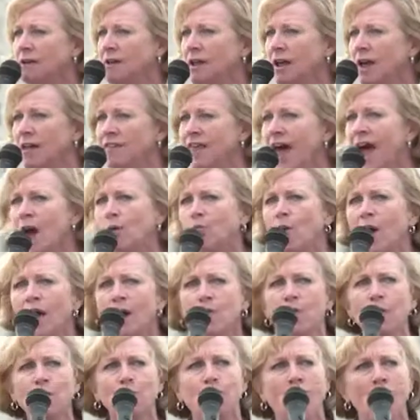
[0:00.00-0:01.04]
and that way
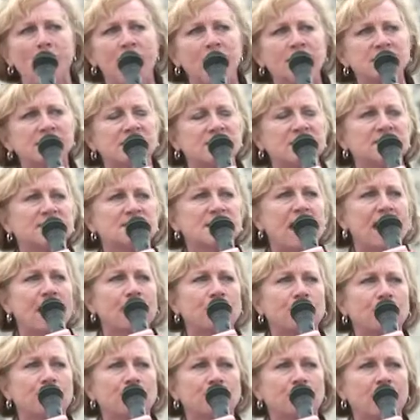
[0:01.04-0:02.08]
we raise the
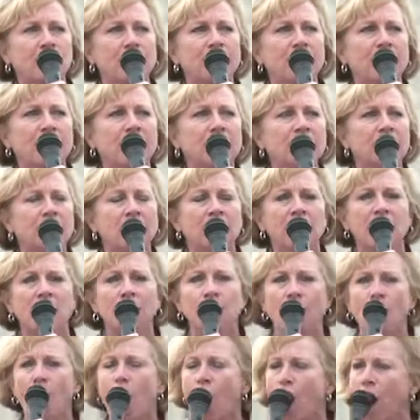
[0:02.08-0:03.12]
standard of living
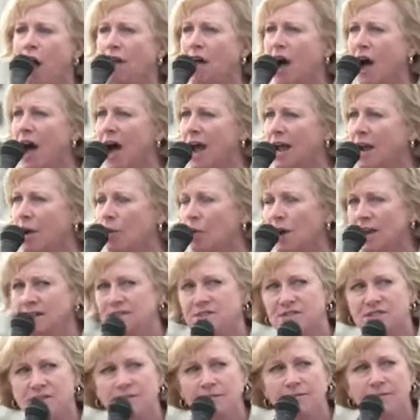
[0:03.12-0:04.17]
for all
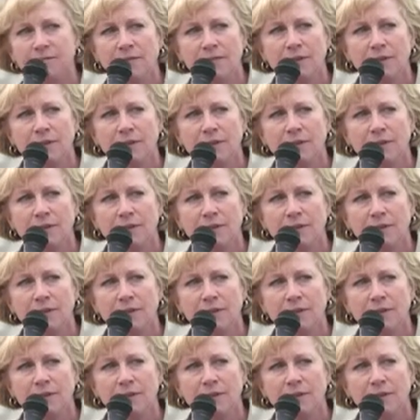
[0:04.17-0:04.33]
Iowans.